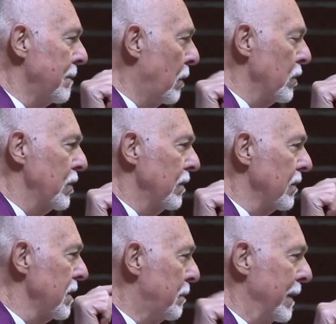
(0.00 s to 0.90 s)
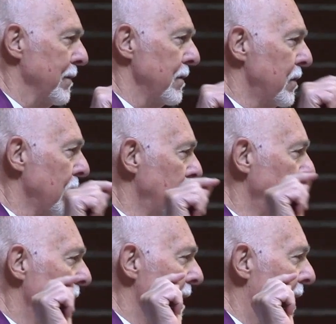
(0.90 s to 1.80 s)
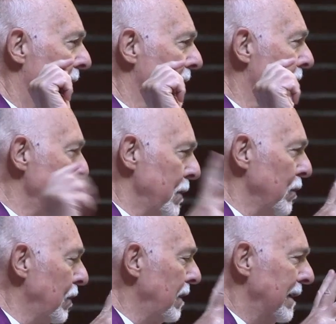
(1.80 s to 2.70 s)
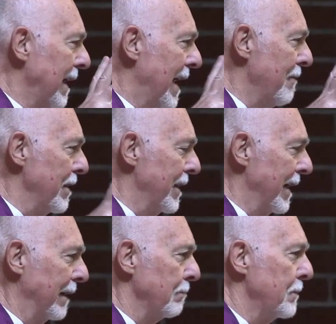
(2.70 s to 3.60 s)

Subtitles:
emotional, spiritual, communal, everything.